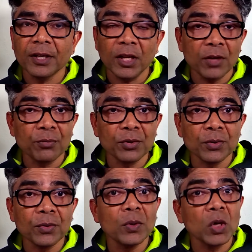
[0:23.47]
If
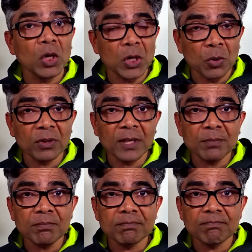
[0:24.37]
you know them,
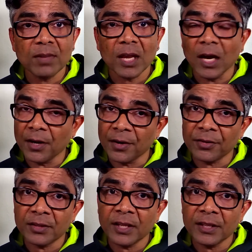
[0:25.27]

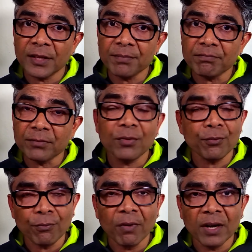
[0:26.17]
understand them
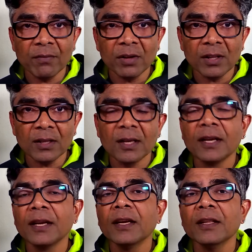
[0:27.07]
very well,
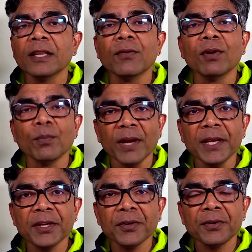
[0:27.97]
they will make
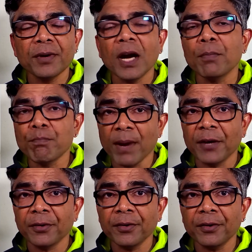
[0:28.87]
you a
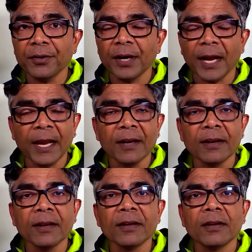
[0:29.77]
better
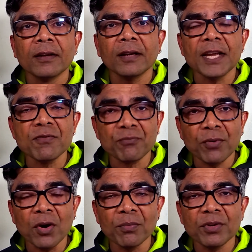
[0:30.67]
and
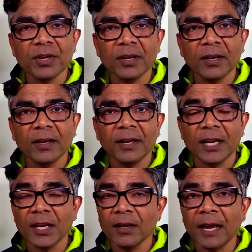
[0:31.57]
informed
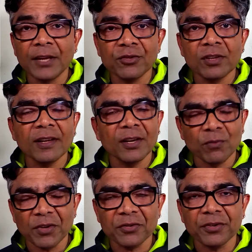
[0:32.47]
angel
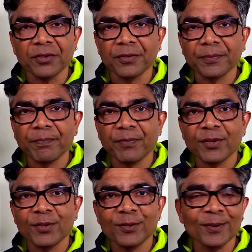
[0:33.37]
investor.
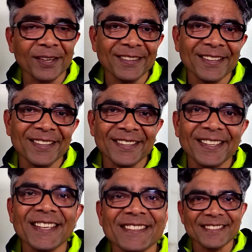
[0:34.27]
So let's get
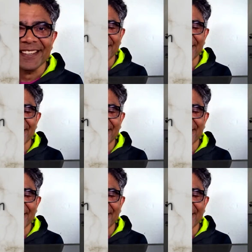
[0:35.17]
started.